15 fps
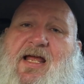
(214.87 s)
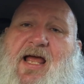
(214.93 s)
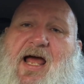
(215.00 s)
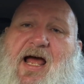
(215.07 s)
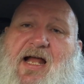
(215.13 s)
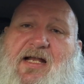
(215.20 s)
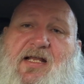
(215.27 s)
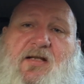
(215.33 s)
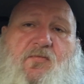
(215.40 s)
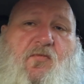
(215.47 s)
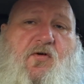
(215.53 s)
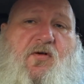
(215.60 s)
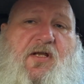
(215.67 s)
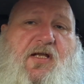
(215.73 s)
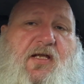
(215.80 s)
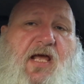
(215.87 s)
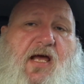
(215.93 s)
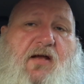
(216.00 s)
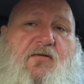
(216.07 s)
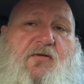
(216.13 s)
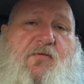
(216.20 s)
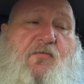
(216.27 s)
I didn't want to
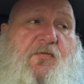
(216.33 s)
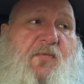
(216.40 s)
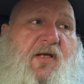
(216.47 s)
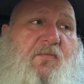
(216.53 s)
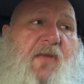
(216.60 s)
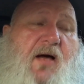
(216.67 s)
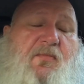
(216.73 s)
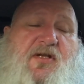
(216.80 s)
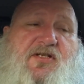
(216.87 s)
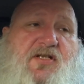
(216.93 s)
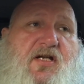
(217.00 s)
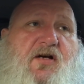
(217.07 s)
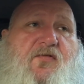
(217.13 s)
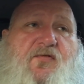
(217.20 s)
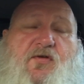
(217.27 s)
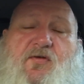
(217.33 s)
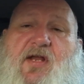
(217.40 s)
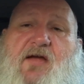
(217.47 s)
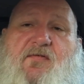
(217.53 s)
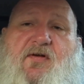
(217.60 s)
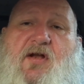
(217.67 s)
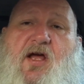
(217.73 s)
encounter him with me by myself. You
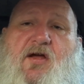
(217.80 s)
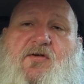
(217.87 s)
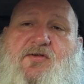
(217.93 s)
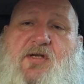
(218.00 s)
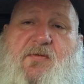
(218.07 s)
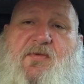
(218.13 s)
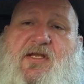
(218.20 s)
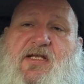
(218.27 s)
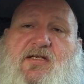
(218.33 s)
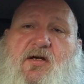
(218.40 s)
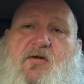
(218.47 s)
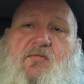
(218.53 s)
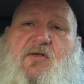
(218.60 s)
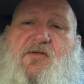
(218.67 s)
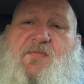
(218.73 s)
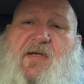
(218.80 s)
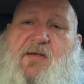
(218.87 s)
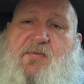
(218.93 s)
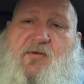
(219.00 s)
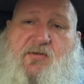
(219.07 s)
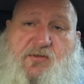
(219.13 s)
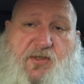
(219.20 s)
never know. Some of these homeless
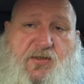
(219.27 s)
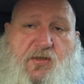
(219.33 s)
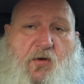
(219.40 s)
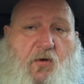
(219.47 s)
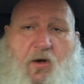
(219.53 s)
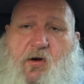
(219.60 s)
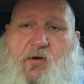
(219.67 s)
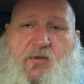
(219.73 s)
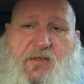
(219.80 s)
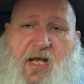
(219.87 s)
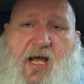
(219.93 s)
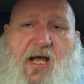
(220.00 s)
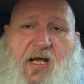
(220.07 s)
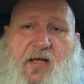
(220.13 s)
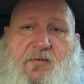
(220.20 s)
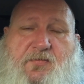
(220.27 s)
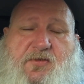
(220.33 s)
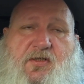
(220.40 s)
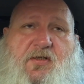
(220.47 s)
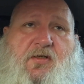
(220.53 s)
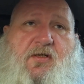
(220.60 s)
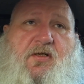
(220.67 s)
people are just on hard times.
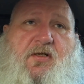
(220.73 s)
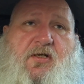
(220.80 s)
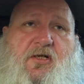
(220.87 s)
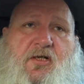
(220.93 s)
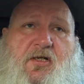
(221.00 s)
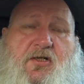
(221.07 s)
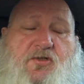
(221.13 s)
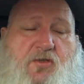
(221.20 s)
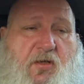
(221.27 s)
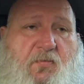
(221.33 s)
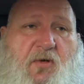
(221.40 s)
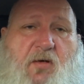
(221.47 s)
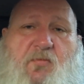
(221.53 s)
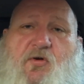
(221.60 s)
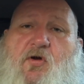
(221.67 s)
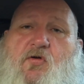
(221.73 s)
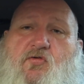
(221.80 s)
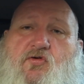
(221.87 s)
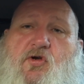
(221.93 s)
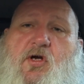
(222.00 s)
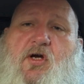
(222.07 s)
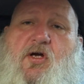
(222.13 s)
Some of them are on
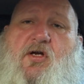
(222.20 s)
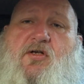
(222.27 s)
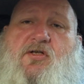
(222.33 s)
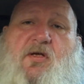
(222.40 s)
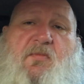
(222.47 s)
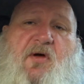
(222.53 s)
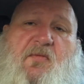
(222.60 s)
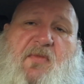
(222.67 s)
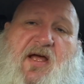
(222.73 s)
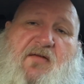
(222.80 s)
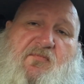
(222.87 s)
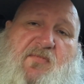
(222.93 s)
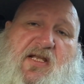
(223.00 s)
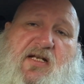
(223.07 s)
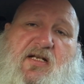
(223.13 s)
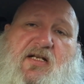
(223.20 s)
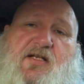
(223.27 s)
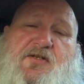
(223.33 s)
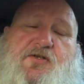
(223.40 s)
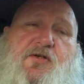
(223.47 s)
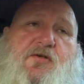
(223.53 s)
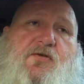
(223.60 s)
drugs. Some of them have mental
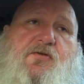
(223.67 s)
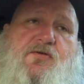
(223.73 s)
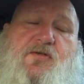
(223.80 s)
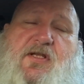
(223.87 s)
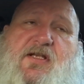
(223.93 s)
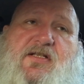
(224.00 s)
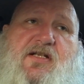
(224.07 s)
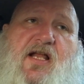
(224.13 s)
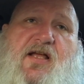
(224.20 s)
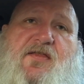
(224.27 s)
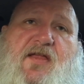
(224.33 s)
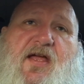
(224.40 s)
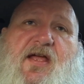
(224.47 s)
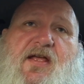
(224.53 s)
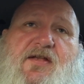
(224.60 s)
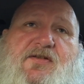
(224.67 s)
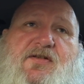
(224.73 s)
issues, things like that.